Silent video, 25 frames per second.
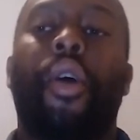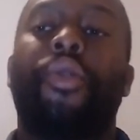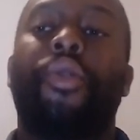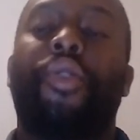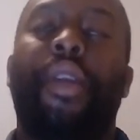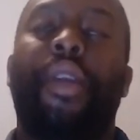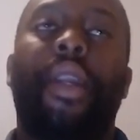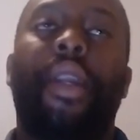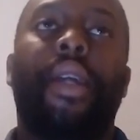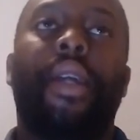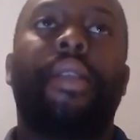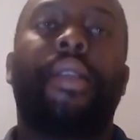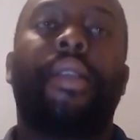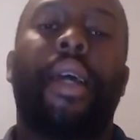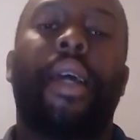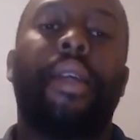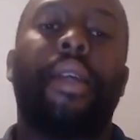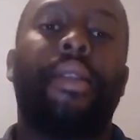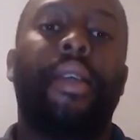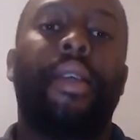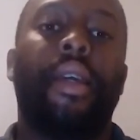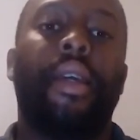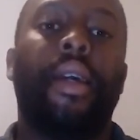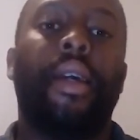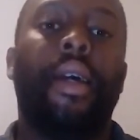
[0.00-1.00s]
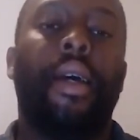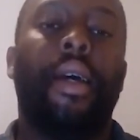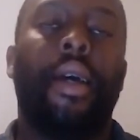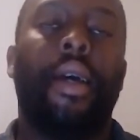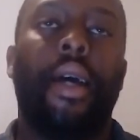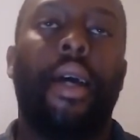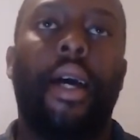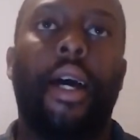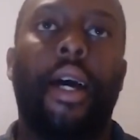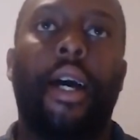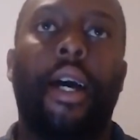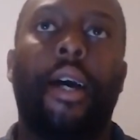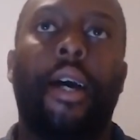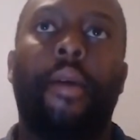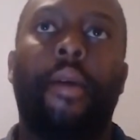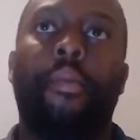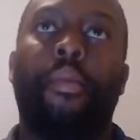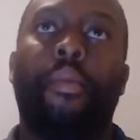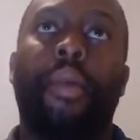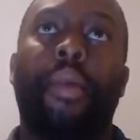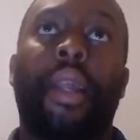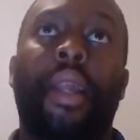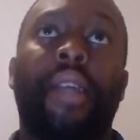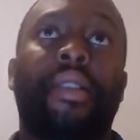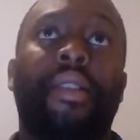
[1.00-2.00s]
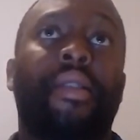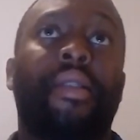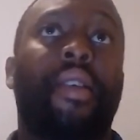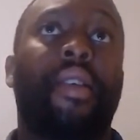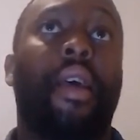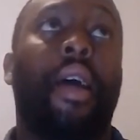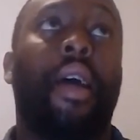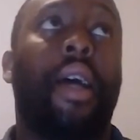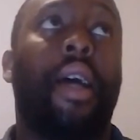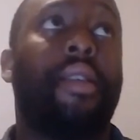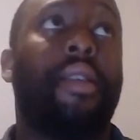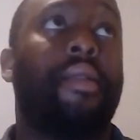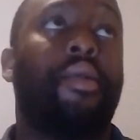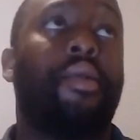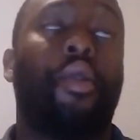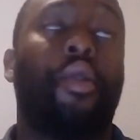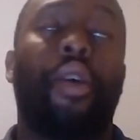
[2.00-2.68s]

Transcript: So it's really exciting, and us